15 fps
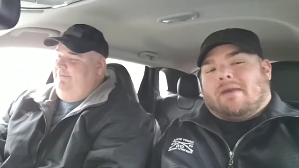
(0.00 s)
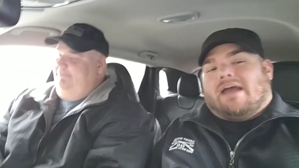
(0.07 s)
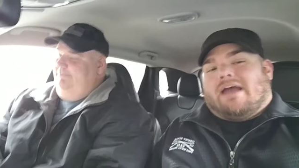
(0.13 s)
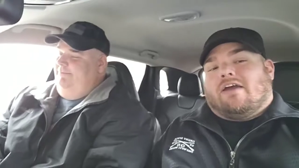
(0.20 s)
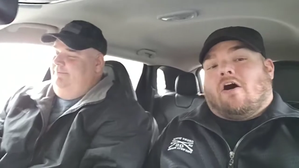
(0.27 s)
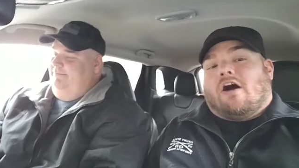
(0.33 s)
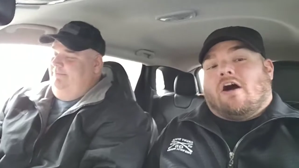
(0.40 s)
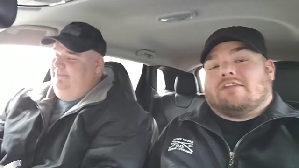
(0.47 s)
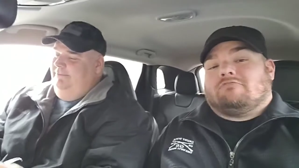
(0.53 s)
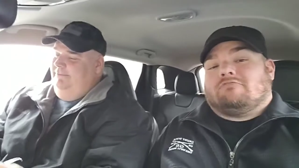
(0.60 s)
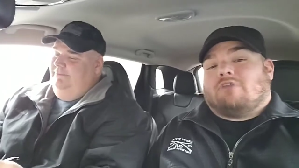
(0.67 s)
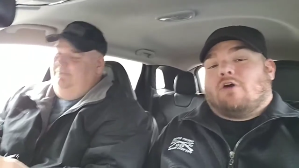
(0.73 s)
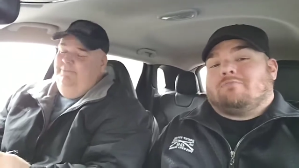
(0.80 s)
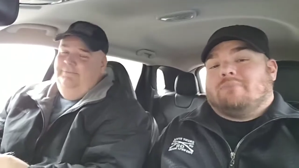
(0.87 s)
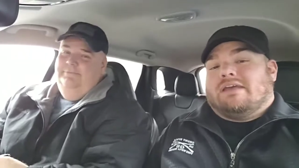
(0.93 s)
Speaker 1: by Haunted
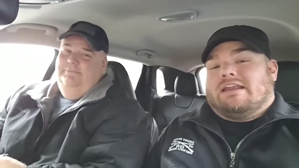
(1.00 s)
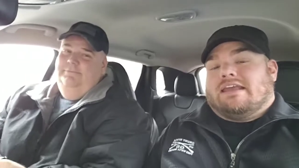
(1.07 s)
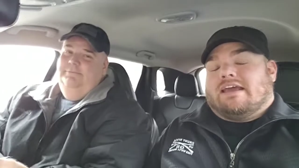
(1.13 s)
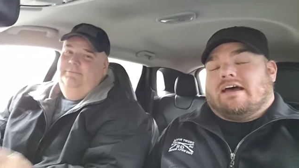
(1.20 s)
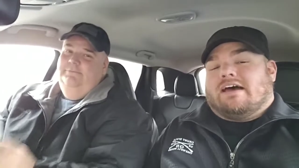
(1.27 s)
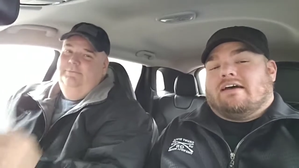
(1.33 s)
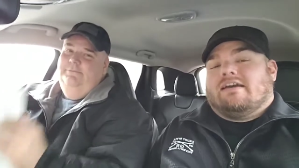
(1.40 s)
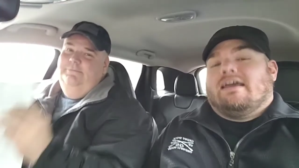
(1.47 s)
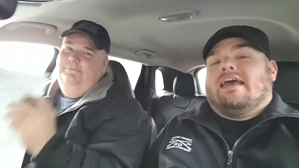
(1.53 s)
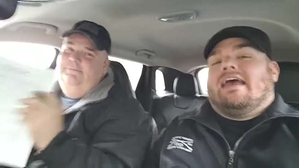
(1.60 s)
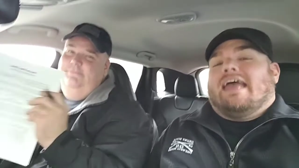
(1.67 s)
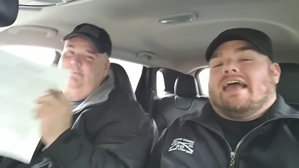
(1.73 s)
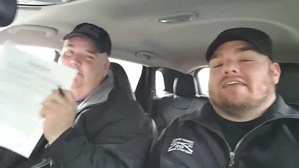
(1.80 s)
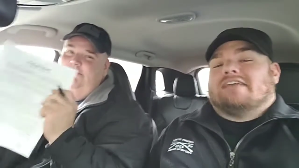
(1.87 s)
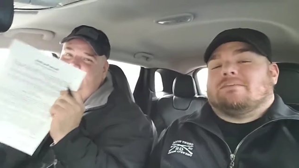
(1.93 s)
Road Media
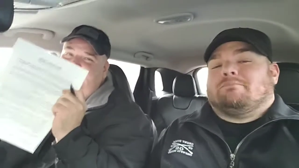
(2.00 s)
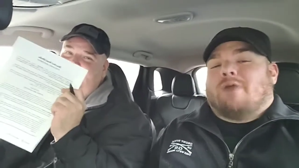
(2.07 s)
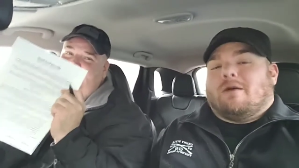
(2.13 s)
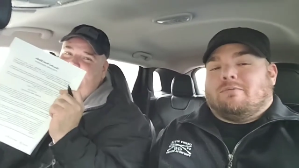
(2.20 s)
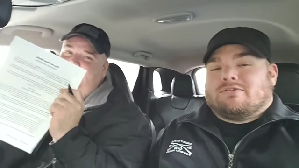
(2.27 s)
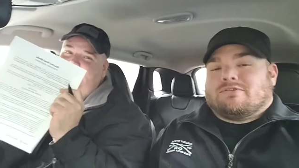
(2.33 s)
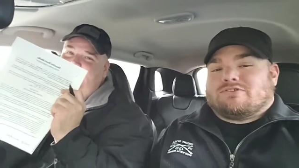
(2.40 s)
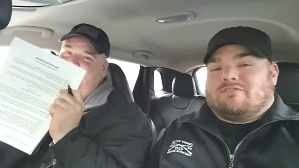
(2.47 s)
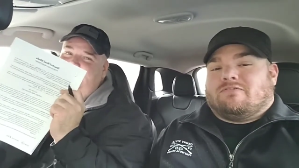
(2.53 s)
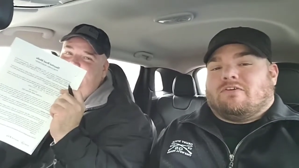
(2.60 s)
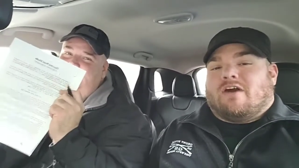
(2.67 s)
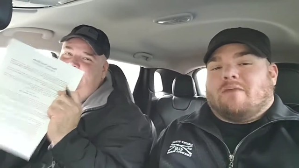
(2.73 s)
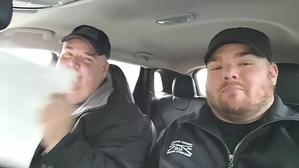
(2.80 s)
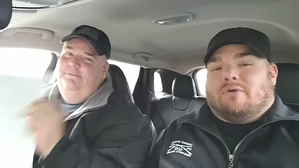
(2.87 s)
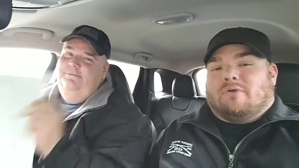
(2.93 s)
as the publisher
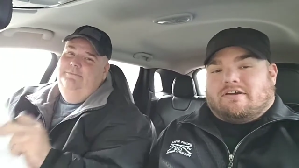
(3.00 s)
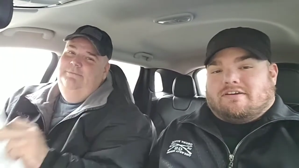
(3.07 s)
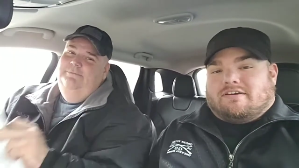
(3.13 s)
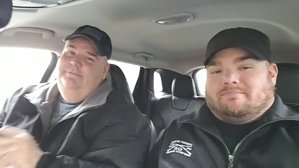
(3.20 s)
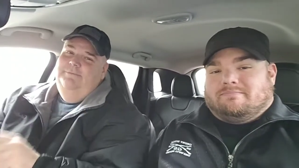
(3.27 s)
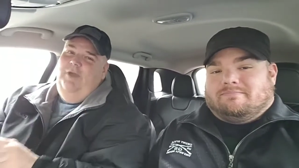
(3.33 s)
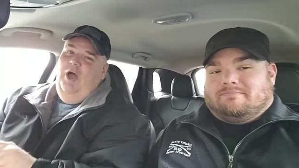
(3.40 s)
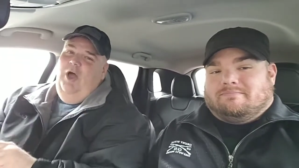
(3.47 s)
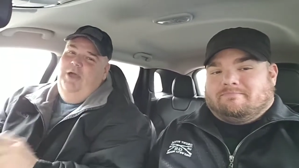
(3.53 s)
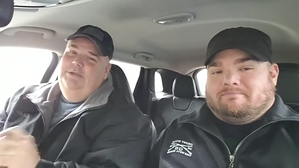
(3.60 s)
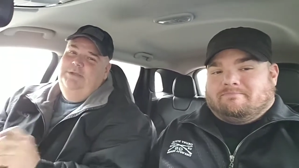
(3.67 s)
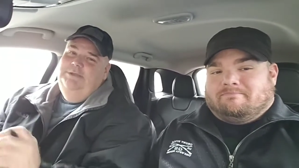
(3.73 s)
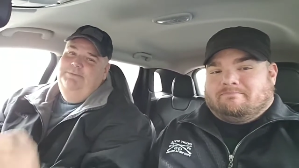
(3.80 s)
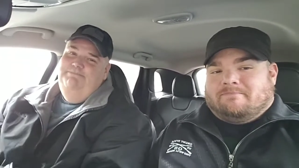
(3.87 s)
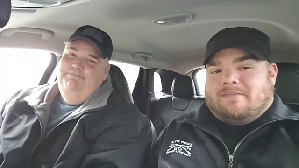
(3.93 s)
for our book.
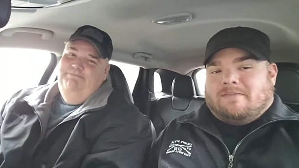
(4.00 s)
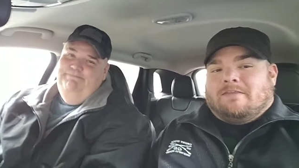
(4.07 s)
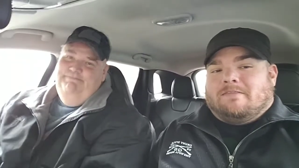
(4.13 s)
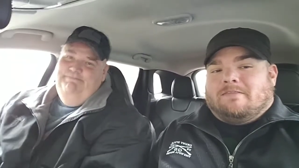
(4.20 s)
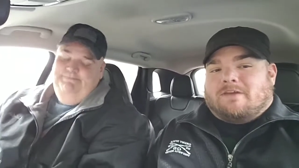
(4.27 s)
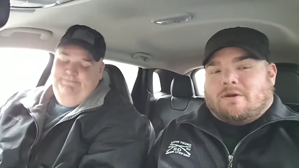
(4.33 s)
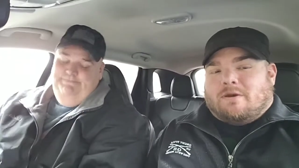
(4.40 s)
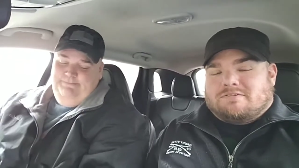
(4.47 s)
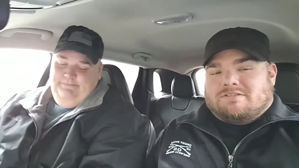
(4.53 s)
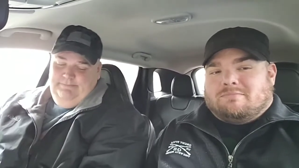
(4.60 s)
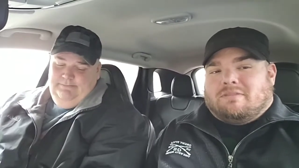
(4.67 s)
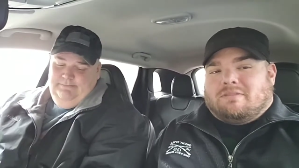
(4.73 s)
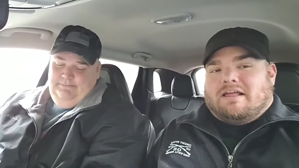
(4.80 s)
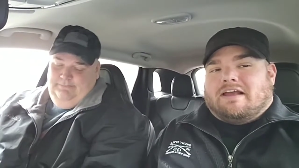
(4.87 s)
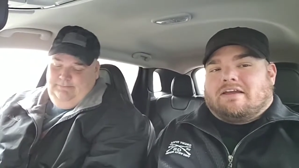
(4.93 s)
Awesome. The Ghost
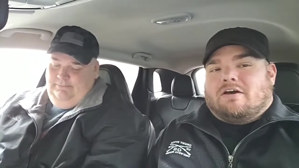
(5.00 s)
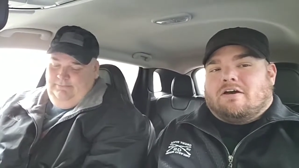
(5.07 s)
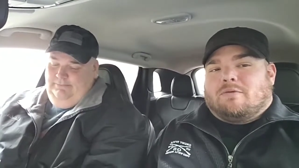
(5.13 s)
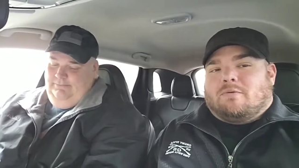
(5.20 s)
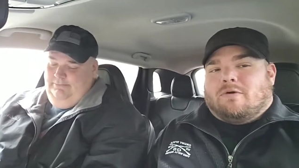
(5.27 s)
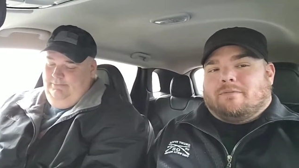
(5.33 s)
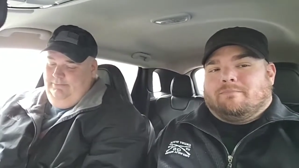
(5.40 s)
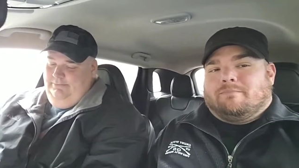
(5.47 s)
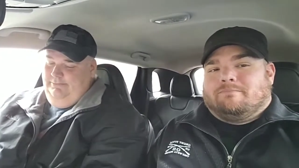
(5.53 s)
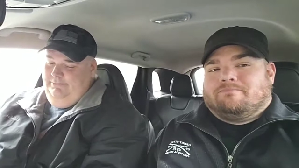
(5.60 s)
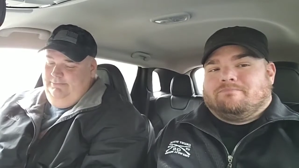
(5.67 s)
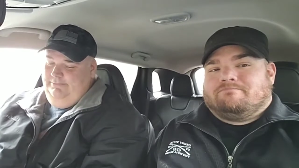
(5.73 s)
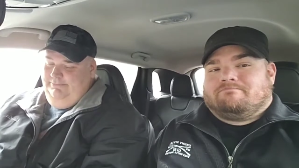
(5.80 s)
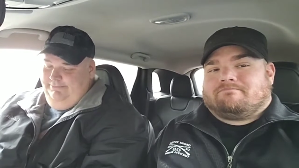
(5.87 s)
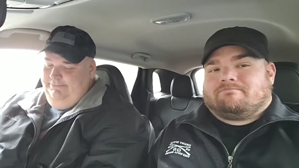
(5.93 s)
of the Black Hawk War.
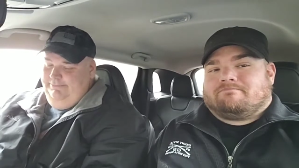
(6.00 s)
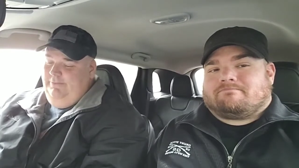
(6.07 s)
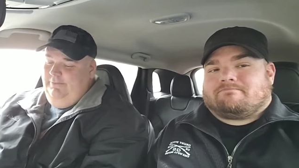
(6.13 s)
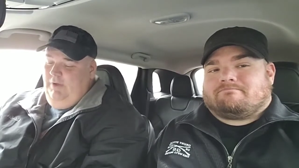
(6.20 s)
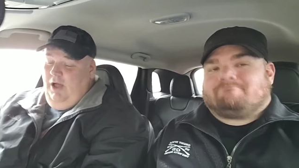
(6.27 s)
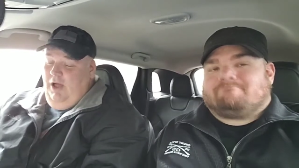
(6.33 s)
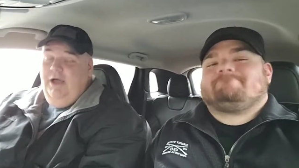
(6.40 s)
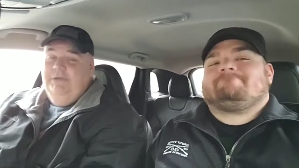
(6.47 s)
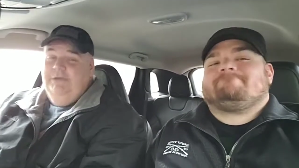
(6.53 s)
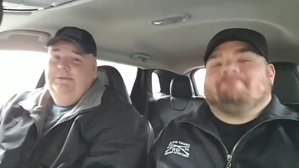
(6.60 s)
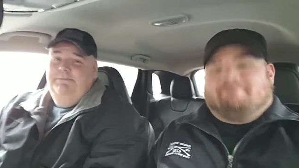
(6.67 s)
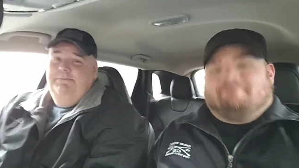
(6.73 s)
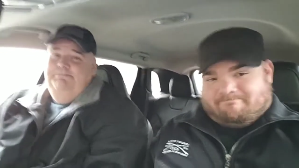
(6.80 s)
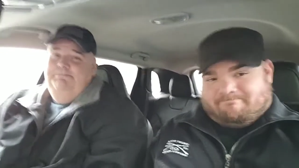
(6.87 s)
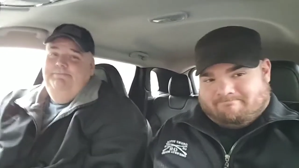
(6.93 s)

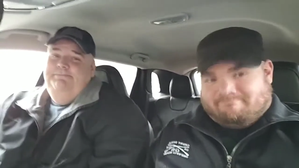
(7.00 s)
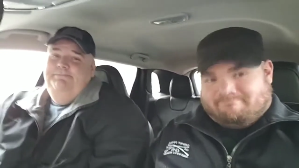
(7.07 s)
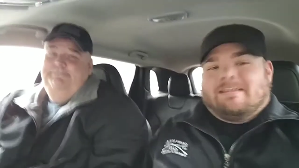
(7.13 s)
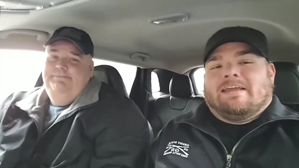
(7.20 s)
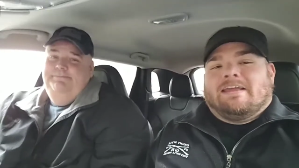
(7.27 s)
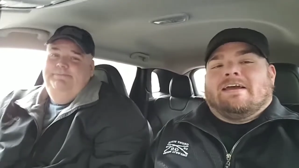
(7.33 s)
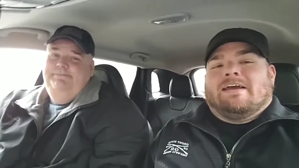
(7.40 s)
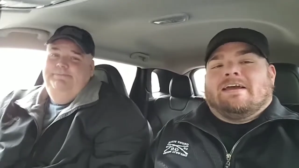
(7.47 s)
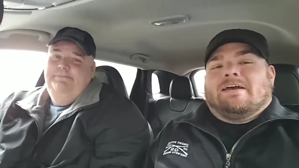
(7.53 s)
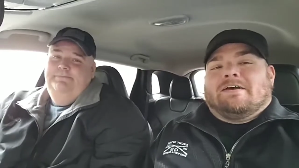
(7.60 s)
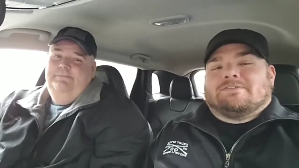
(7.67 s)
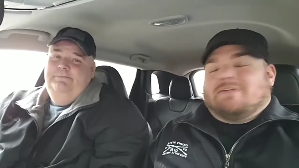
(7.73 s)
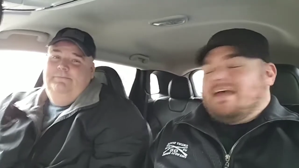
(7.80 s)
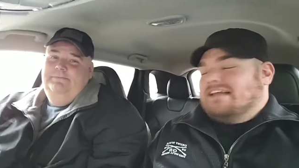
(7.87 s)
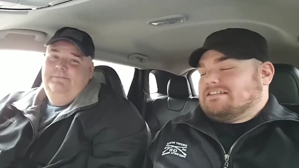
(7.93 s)
Awesome.
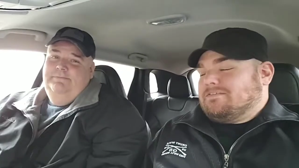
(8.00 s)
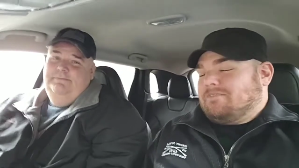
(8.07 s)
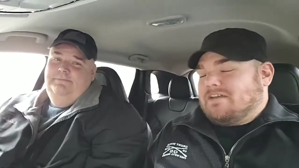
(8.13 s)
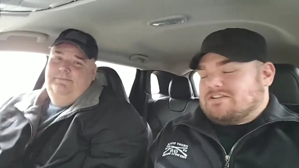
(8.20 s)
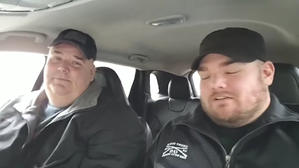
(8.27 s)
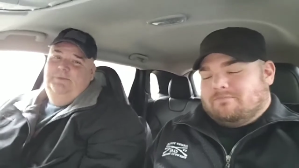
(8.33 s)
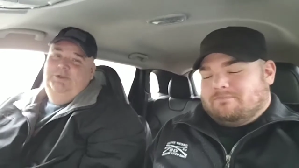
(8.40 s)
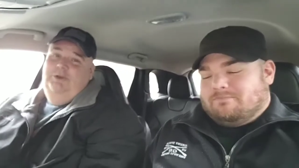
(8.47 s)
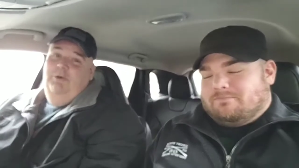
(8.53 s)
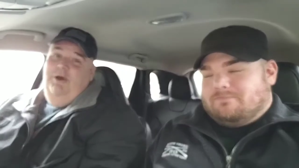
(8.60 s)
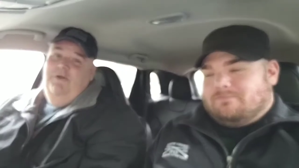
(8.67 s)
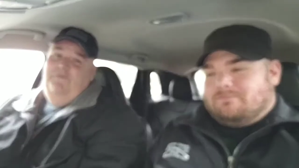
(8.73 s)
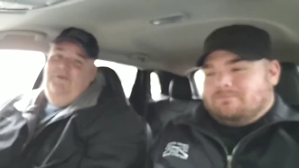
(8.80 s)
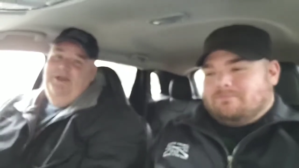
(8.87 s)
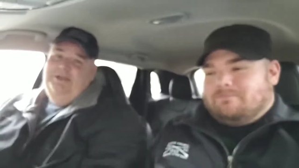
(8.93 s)
So that's official. So
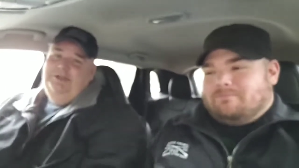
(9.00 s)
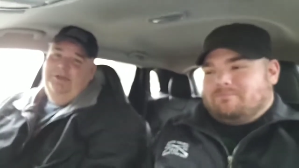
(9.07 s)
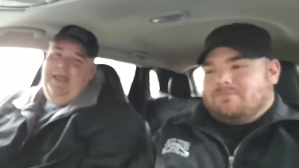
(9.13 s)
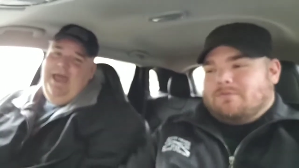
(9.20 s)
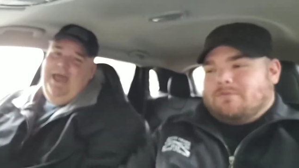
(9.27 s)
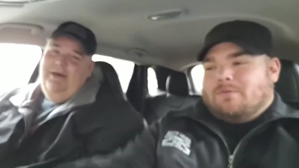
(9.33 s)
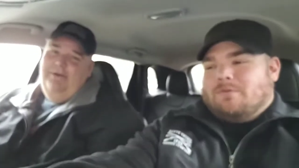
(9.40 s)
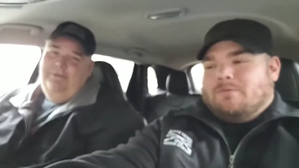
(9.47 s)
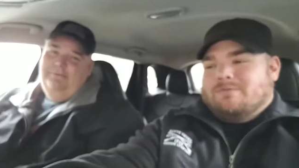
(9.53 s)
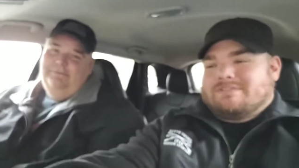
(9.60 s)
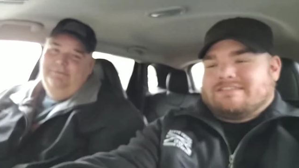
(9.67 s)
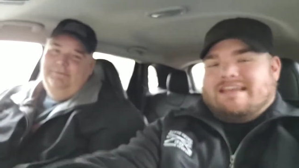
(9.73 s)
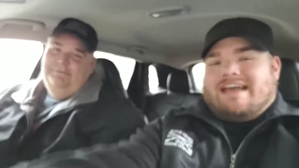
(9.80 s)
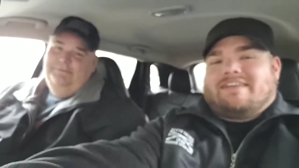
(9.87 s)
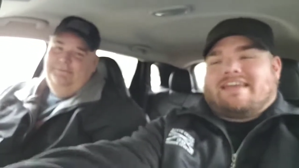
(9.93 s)
we're official now.
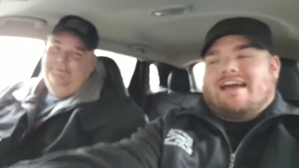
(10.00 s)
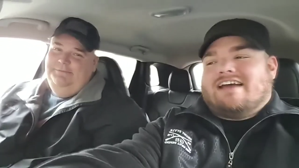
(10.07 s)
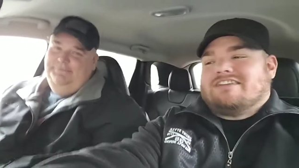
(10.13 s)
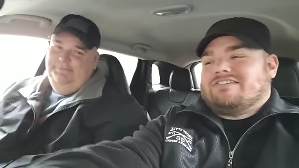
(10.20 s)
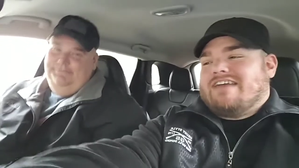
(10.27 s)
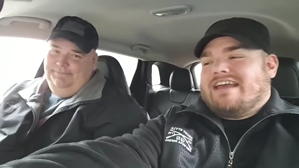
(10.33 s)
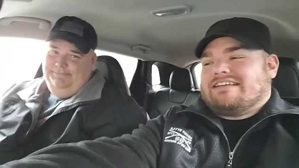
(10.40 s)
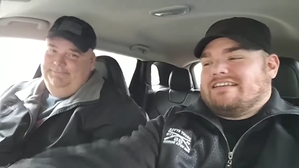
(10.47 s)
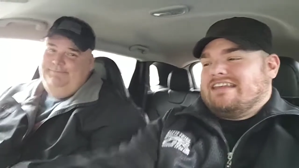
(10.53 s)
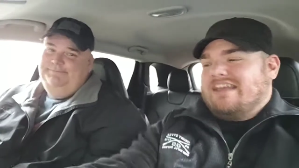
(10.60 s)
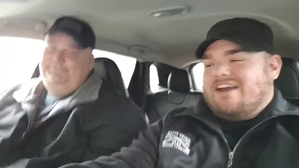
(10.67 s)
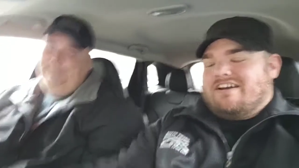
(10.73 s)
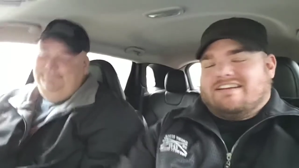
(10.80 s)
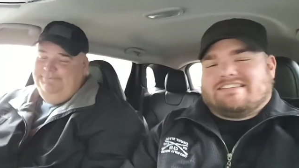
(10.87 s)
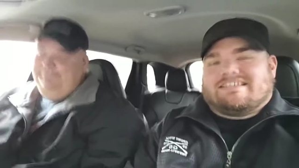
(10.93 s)
Sign the contract.
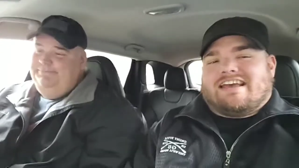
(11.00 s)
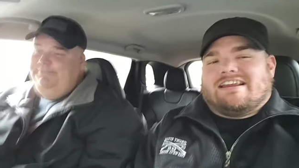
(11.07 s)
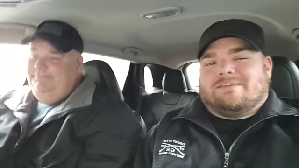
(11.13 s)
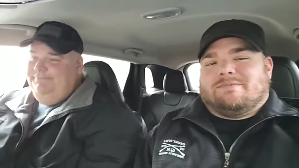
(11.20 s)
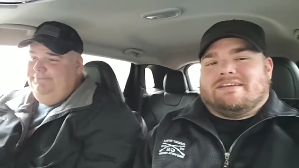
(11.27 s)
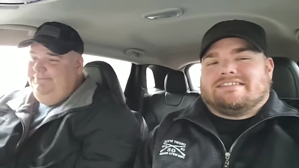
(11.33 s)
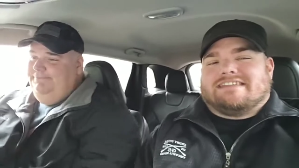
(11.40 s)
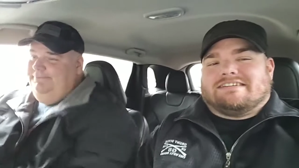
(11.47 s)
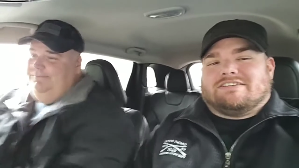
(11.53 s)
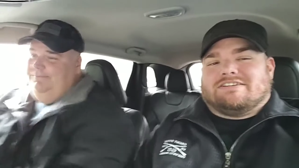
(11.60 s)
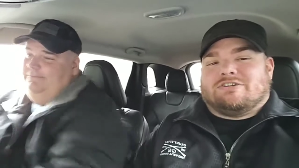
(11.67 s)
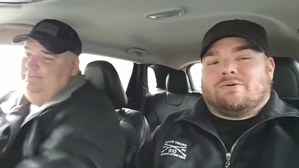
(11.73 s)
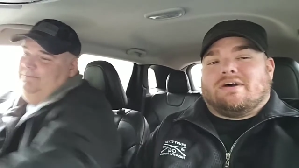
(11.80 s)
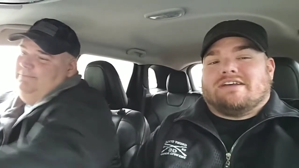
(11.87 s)
He already signed it when he sent it to